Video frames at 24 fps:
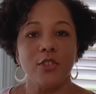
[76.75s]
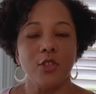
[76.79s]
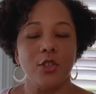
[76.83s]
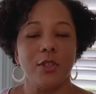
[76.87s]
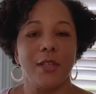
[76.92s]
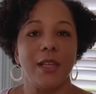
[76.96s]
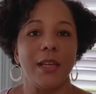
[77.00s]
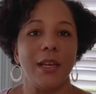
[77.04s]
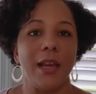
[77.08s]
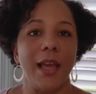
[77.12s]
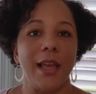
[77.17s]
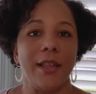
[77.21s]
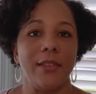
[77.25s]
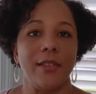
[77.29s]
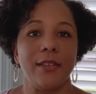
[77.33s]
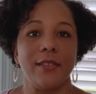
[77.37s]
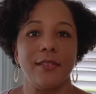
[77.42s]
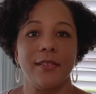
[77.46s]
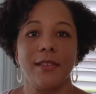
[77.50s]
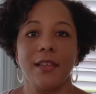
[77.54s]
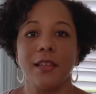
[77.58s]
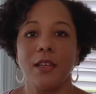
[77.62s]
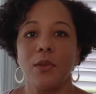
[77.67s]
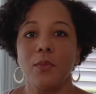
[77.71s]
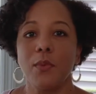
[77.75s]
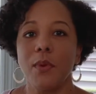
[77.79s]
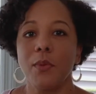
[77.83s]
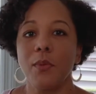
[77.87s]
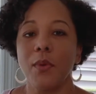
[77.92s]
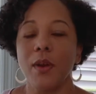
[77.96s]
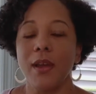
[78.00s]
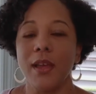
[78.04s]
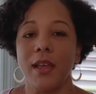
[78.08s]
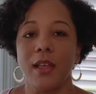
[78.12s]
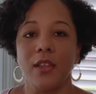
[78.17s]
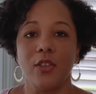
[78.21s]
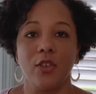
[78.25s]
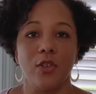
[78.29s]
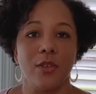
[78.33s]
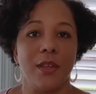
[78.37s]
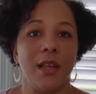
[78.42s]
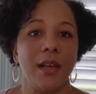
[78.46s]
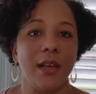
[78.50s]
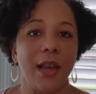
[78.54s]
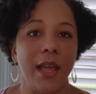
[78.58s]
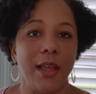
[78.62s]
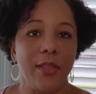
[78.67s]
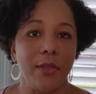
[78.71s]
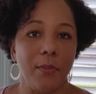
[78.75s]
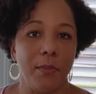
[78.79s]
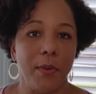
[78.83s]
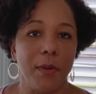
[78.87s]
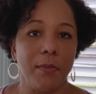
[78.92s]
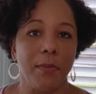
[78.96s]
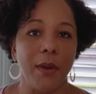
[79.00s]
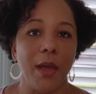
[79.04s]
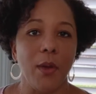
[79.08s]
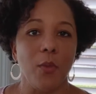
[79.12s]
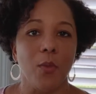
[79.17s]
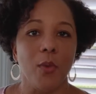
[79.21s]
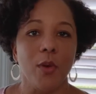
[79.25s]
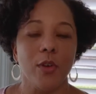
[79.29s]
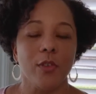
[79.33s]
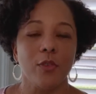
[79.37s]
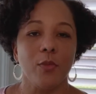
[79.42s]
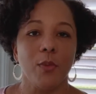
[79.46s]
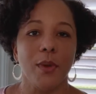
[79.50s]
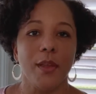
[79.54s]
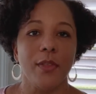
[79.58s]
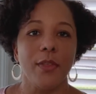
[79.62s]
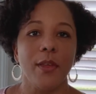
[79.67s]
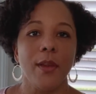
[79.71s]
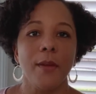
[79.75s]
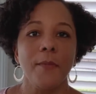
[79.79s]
you didn't like the city we were in, you didn't like the people I worked with.